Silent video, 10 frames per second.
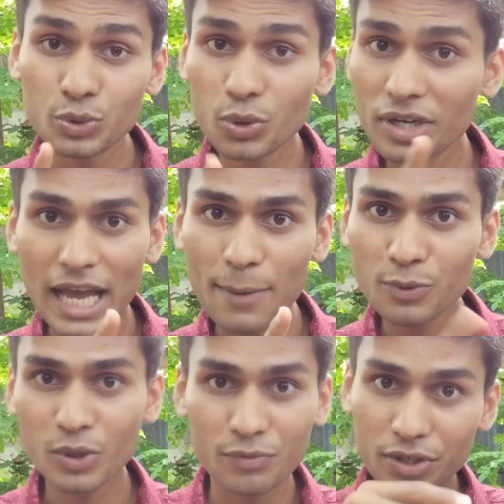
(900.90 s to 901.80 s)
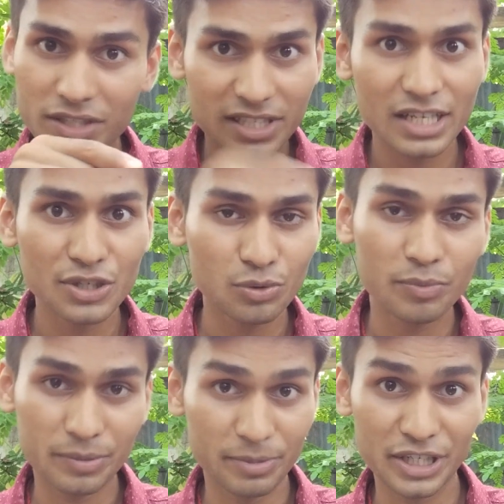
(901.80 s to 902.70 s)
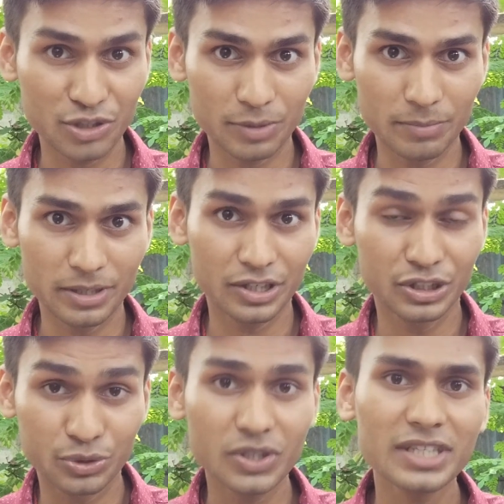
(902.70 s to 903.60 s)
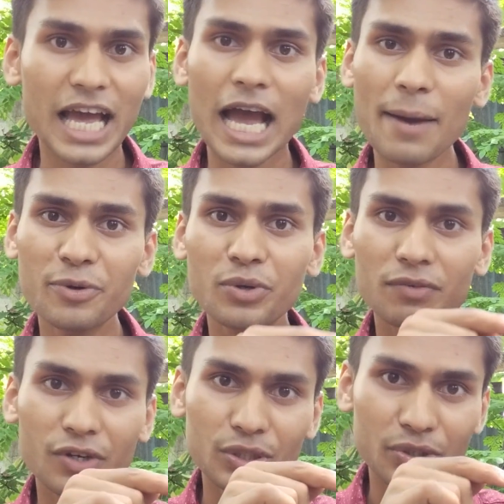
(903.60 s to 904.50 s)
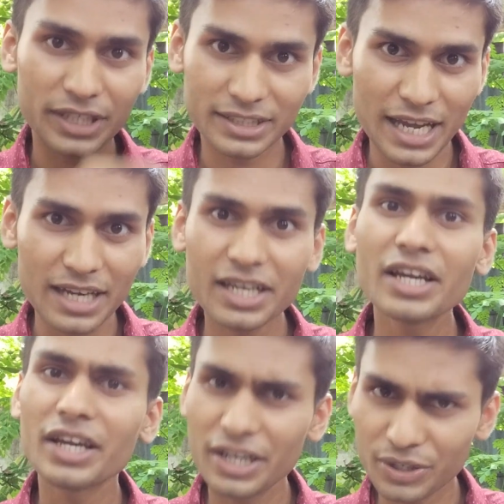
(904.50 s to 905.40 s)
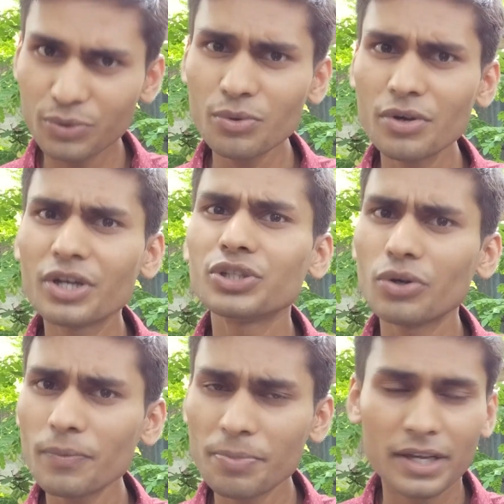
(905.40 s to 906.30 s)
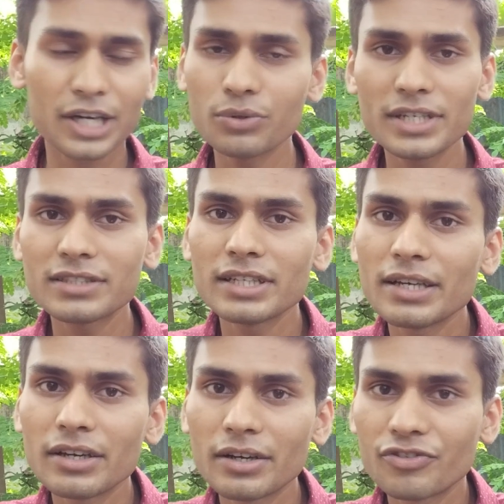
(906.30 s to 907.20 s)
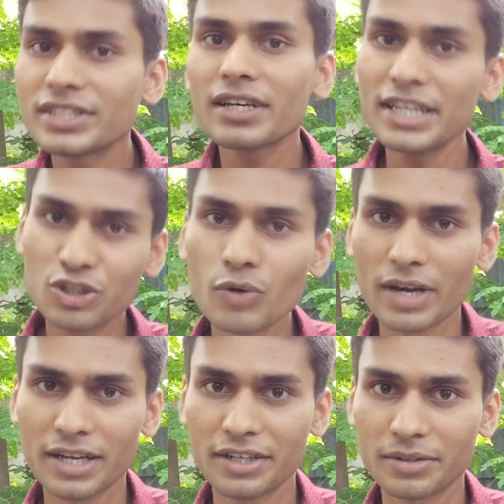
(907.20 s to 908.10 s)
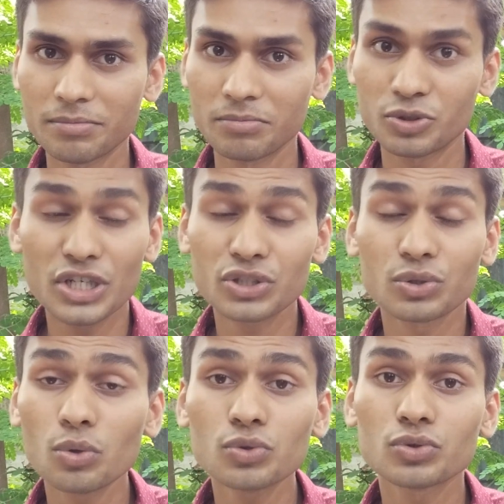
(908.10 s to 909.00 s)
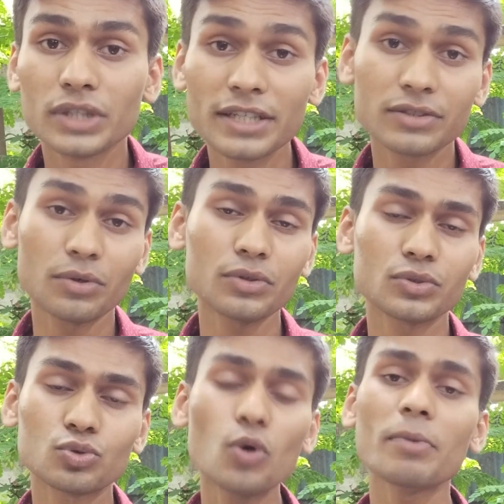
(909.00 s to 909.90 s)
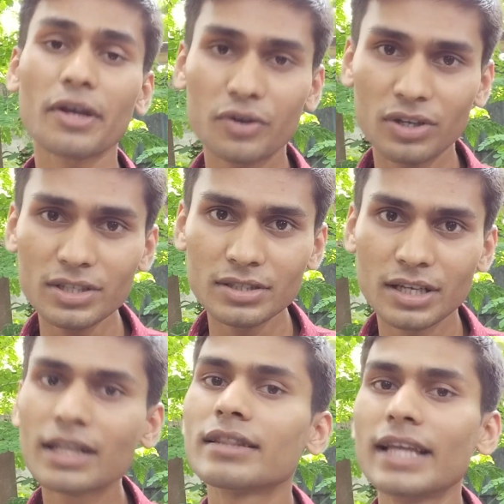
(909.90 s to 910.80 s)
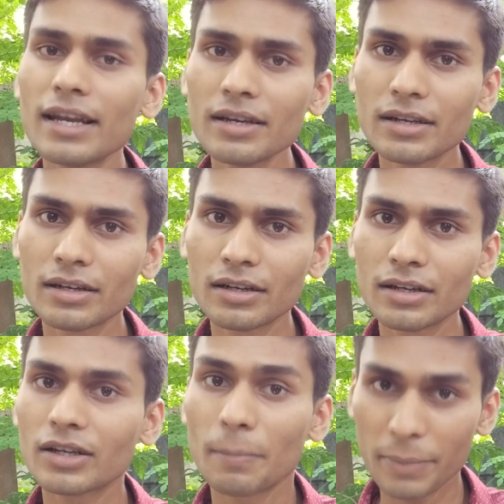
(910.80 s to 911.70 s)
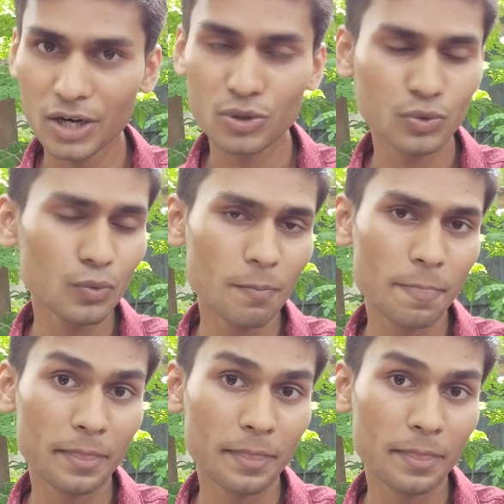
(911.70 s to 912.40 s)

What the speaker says: you don't have to convert cell into a big human being. You just have to convert your desire into its physical equivalent. So it's not so miraculous than compared to